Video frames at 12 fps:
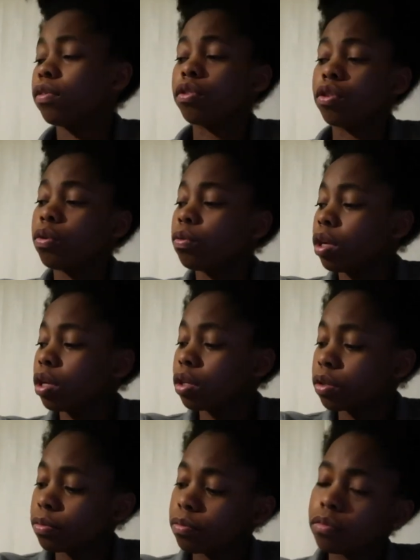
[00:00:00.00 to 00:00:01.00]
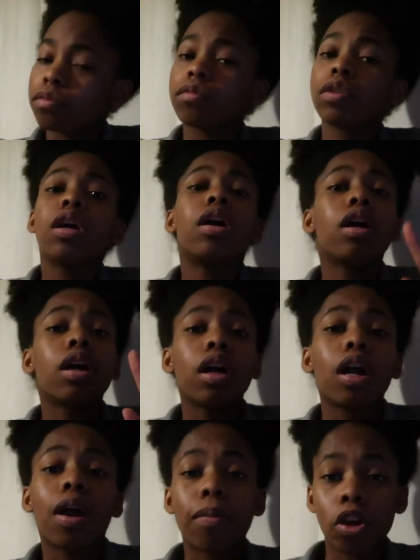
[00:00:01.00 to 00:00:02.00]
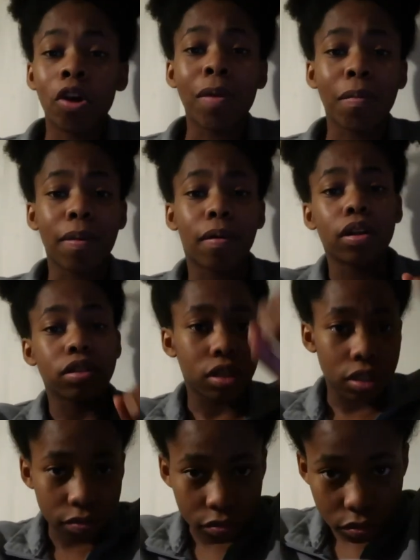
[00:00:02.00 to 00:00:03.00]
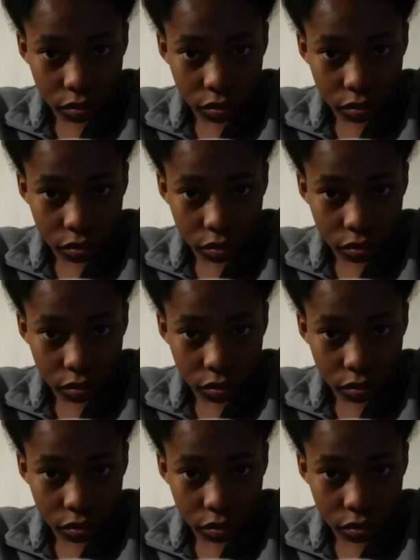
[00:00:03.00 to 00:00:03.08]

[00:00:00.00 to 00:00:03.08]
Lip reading: till you eat. I'm gonna go make my pasta.